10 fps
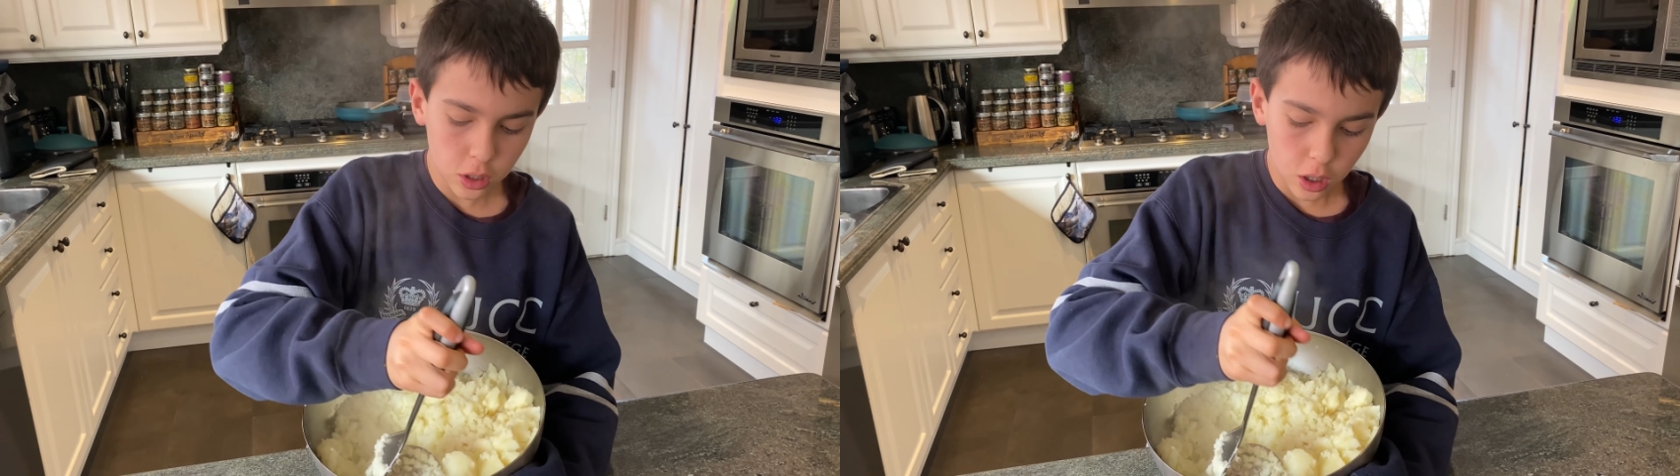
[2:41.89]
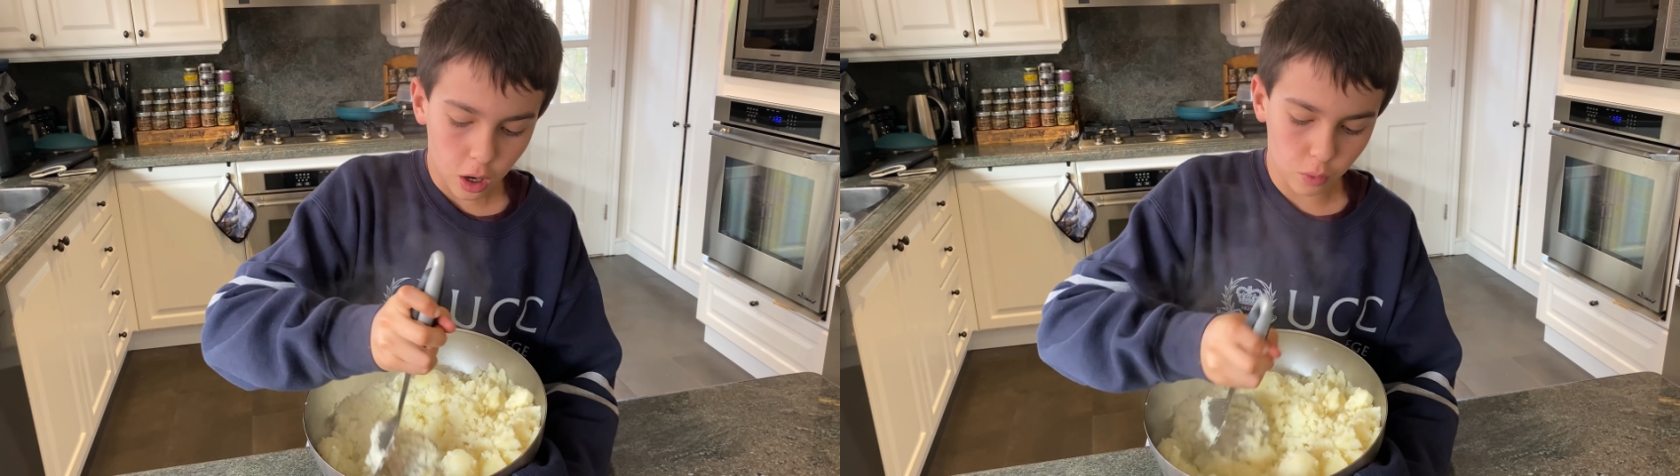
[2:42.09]

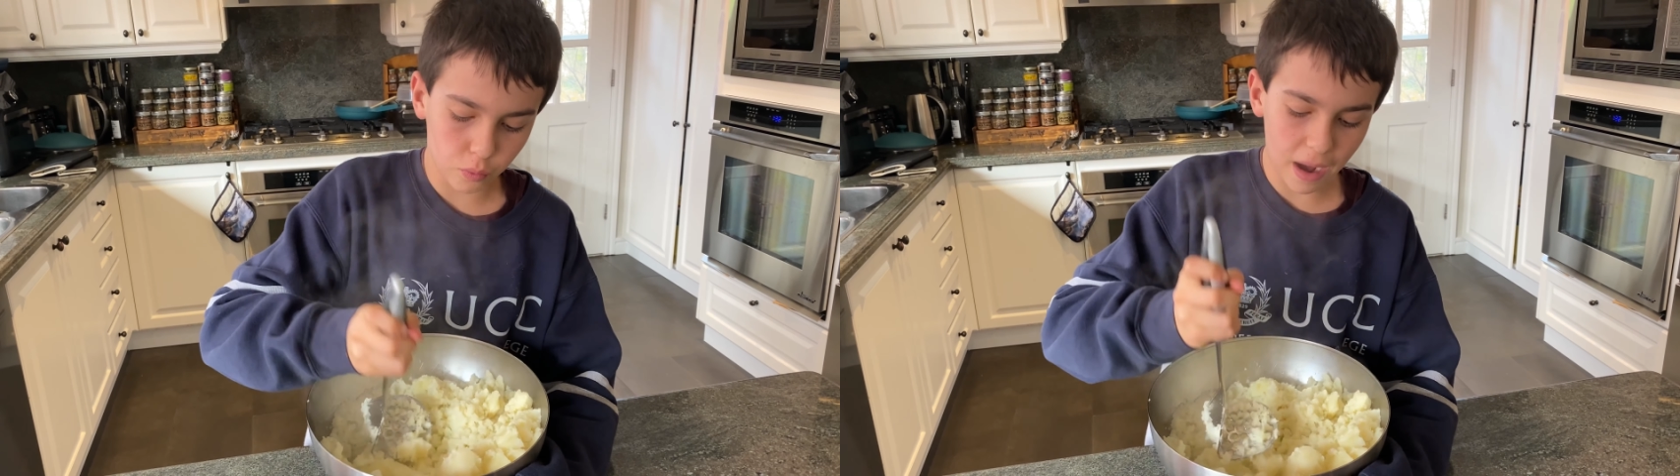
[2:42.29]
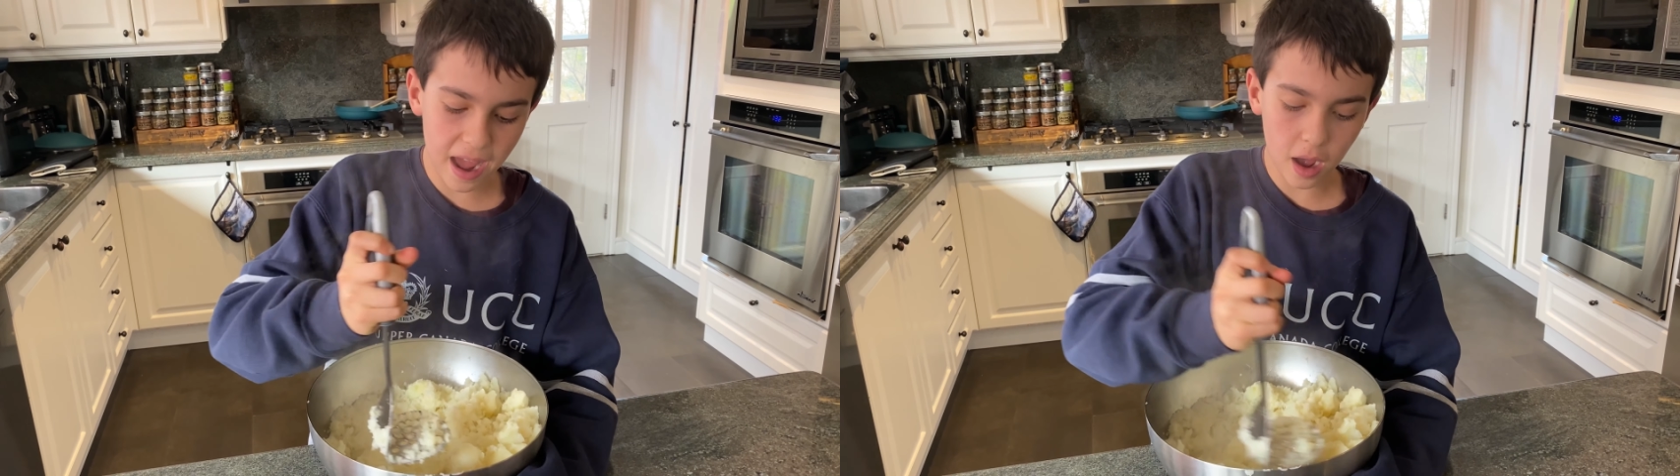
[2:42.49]

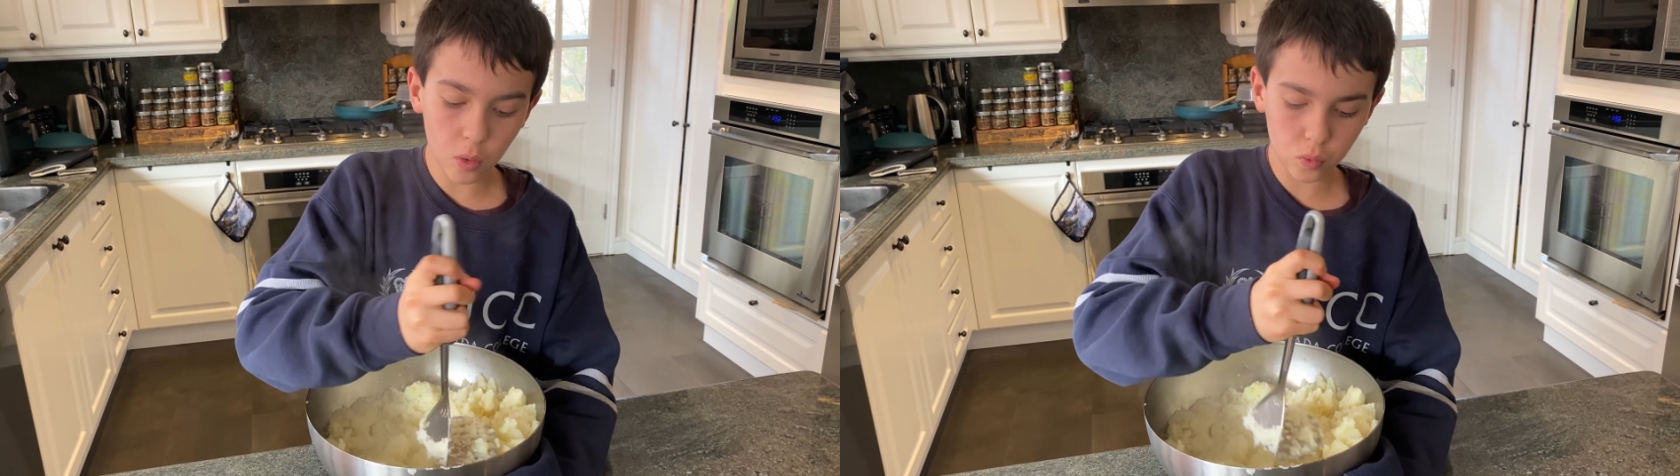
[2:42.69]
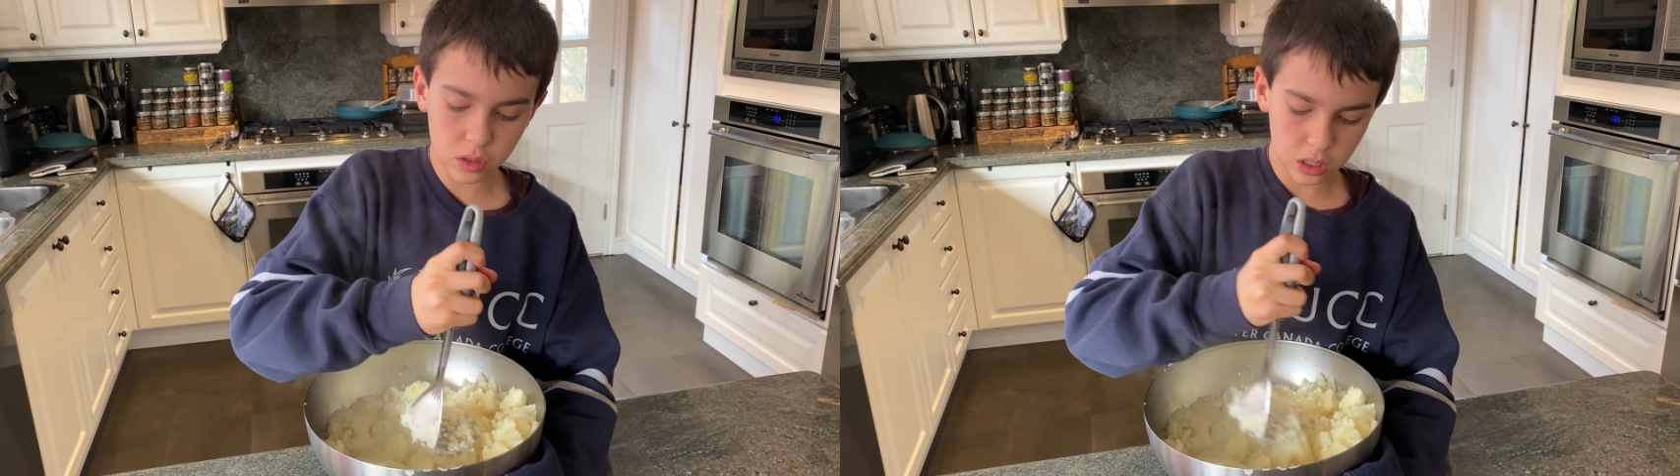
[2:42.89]

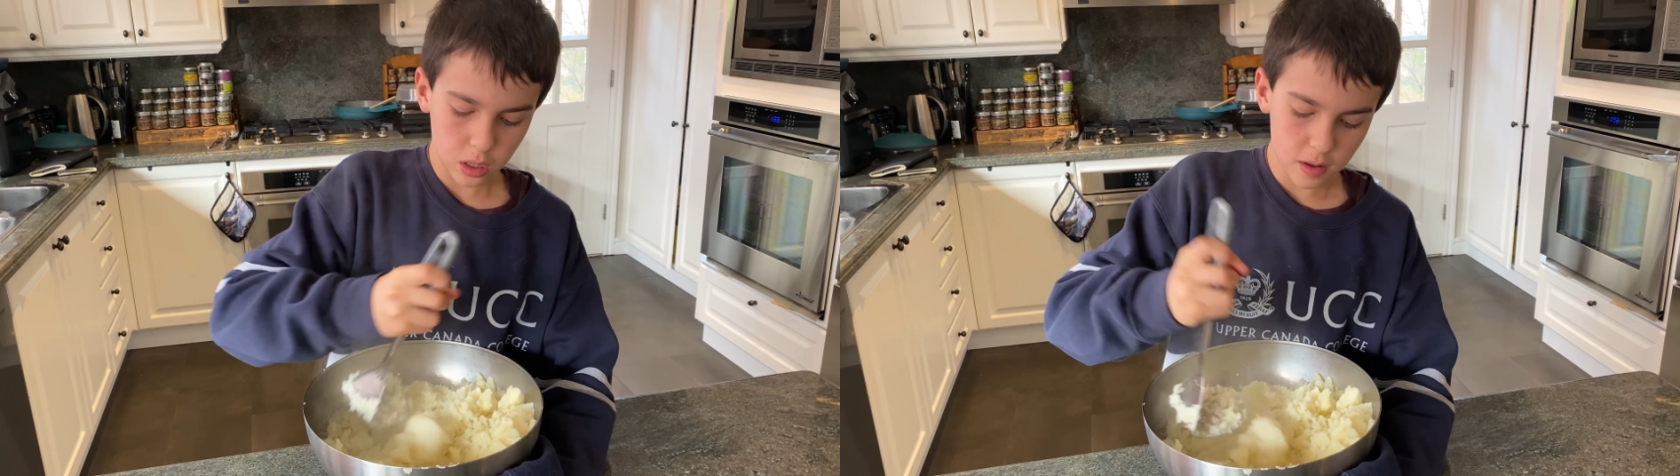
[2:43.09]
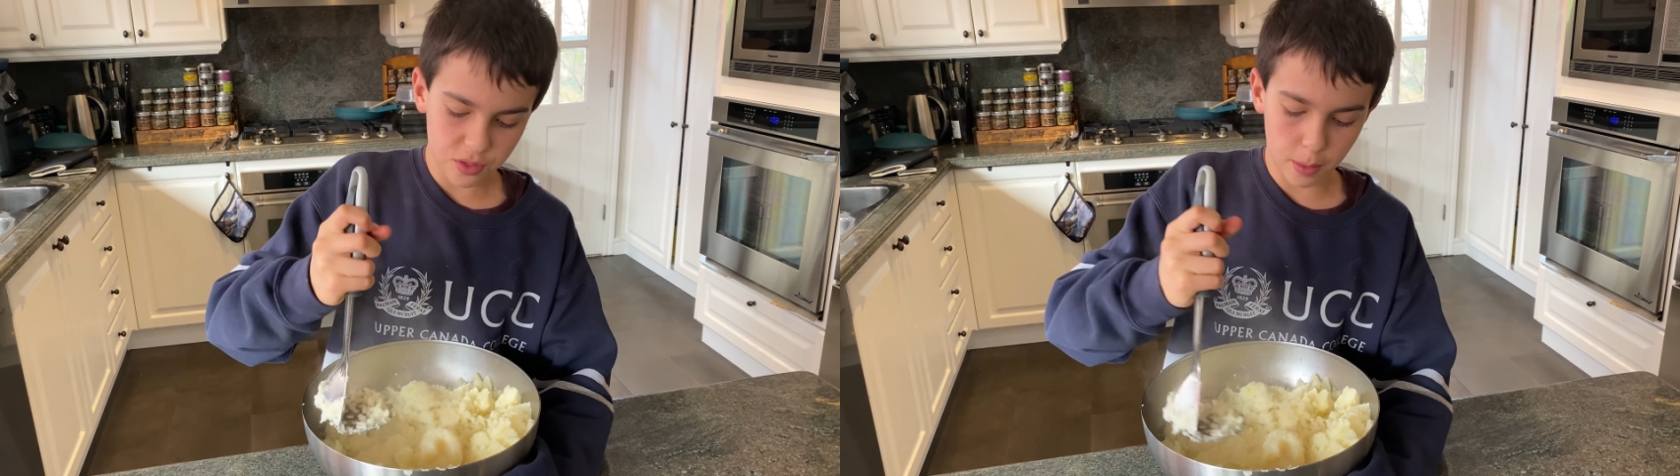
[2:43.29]
around
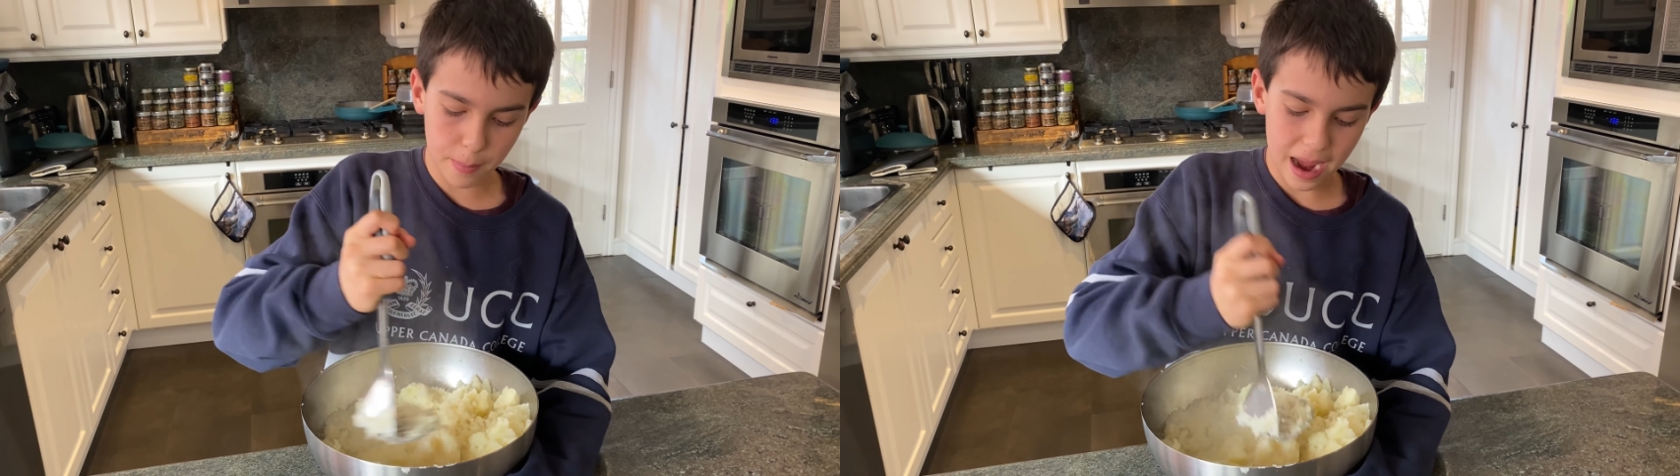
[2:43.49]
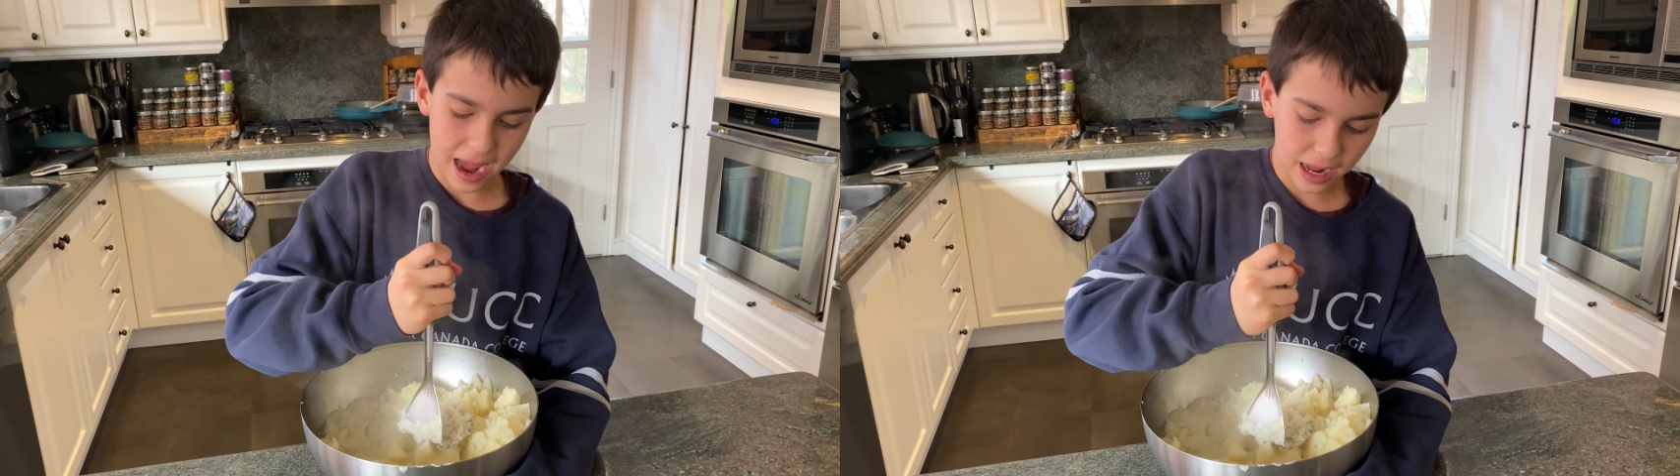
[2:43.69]
the
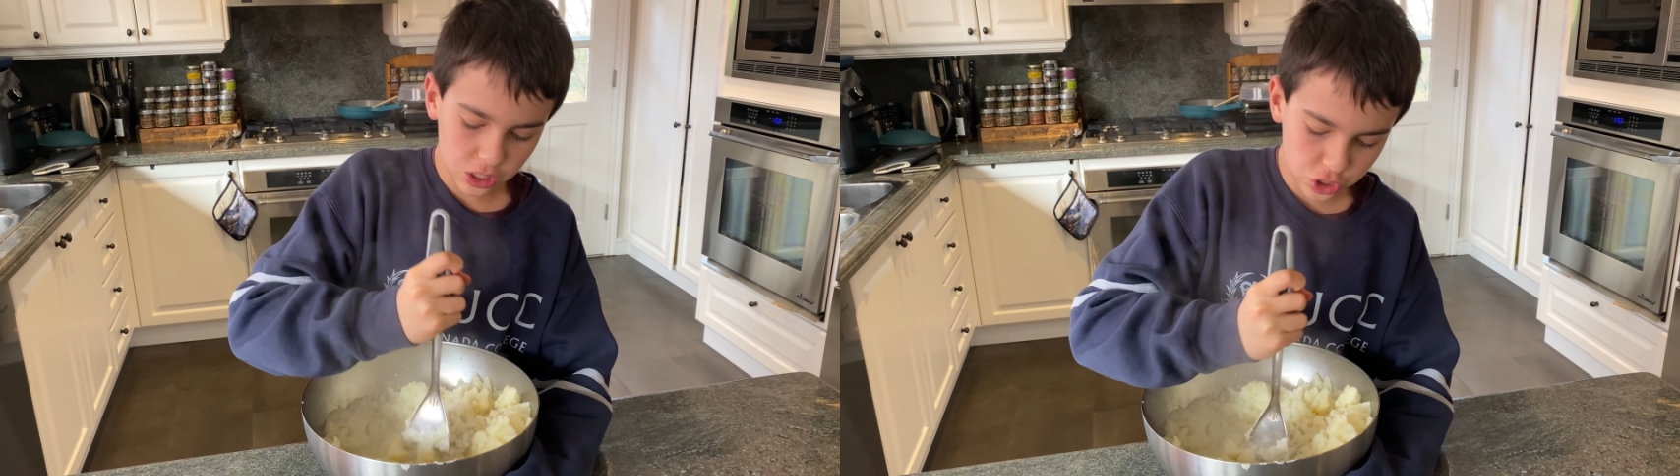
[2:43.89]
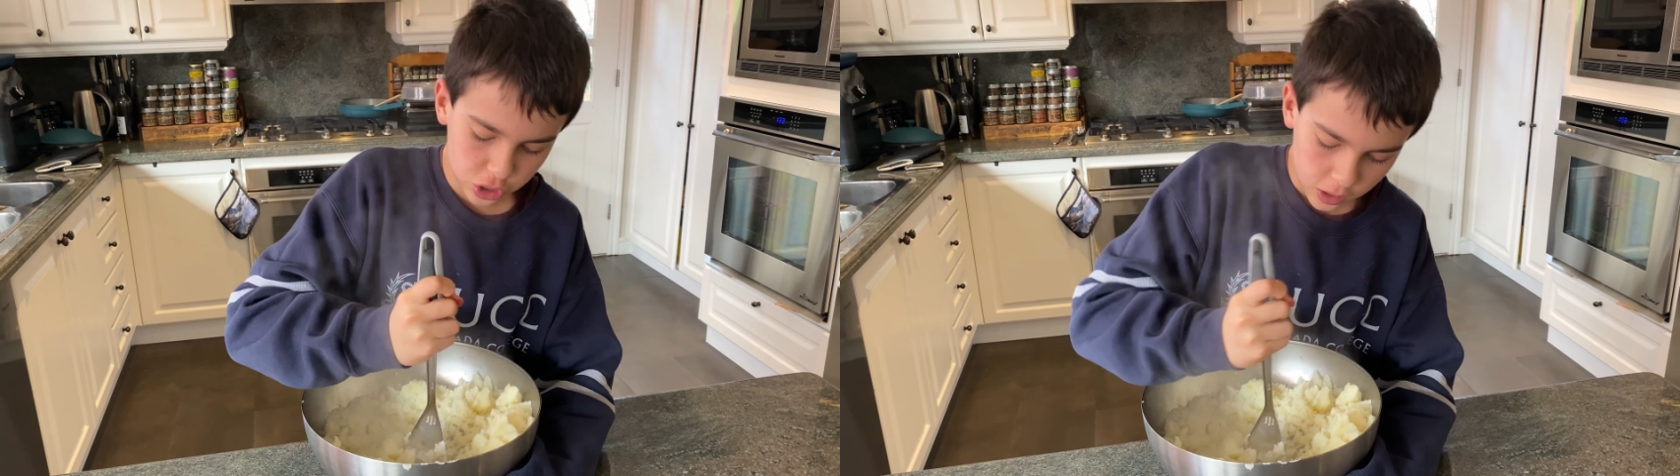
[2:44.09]

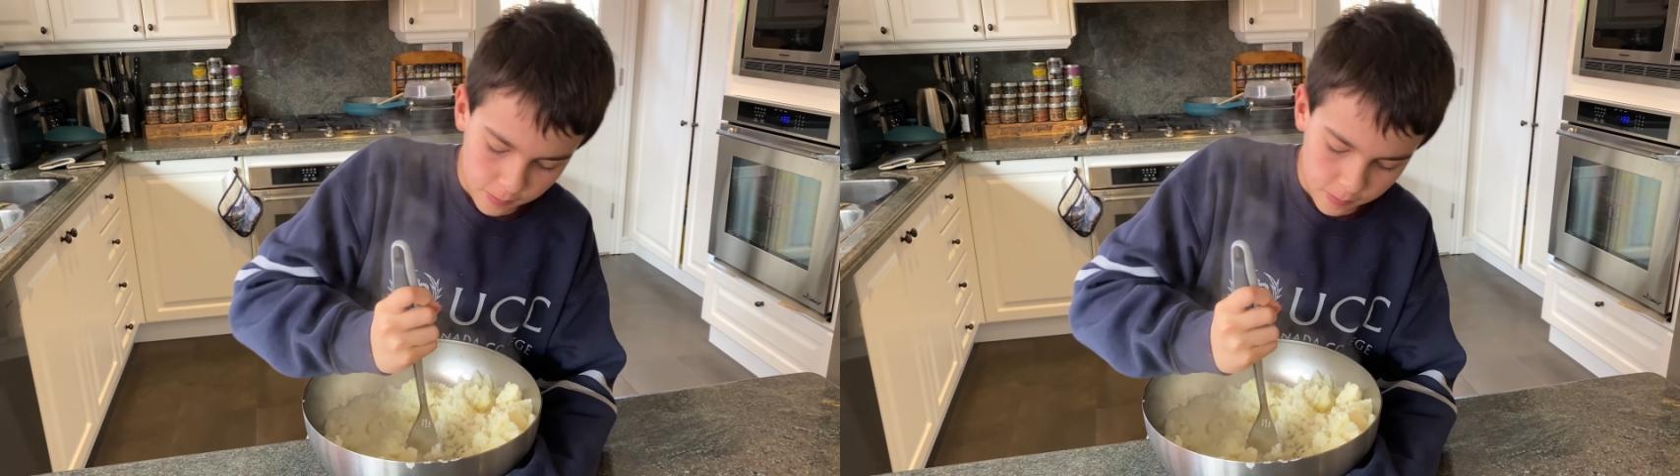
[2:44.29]
mash,